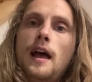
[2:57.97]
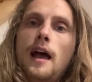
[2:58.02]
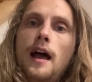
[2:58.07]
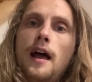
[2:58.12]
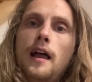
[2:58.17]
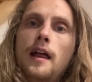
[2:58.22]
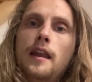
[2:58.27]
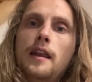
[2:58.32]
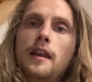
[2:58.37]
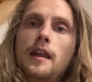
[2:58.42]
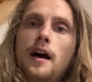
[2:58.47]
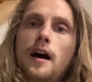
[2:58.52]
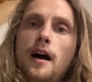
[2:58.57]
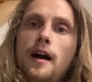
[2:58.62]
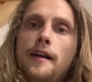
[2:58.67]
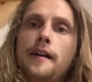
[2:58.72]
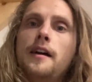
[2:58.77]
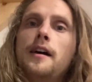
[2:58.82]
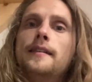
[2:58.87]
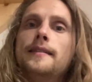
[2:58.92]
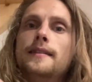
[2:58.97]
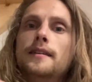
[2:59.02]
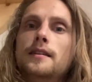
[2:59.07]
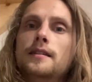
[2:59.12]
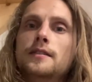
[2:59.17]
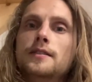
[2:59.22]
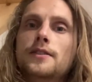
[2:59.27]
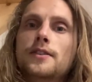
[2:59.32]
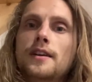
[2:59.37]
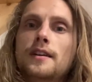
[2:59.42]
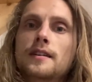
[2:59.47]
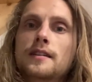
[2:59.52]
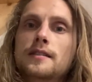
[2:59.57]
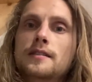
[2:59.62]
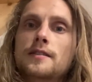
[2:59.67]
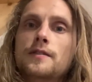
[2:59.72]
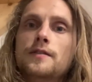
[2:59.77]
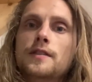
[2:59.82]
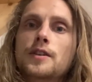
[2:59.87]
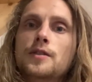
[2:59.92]
and I got into the
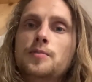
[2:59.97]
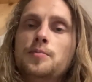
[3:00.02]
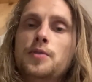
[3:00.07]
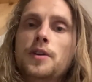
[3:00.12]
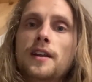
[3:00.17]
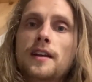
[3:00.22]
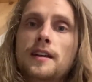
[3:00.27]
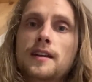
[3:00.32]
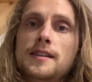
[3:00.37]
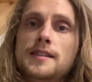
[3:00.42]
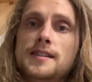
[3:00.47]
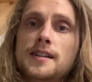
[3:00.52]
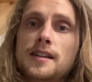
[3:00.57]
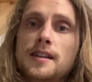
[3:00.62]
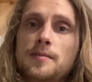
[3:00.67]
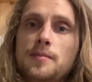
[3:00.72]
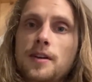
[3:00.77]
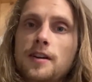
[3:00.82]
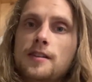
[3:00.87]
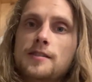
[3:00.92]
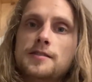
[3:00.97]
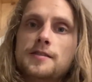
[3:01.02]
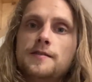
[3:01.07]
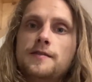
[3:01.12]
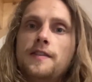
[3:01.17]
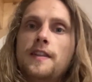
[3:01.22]
interview pretty easily because of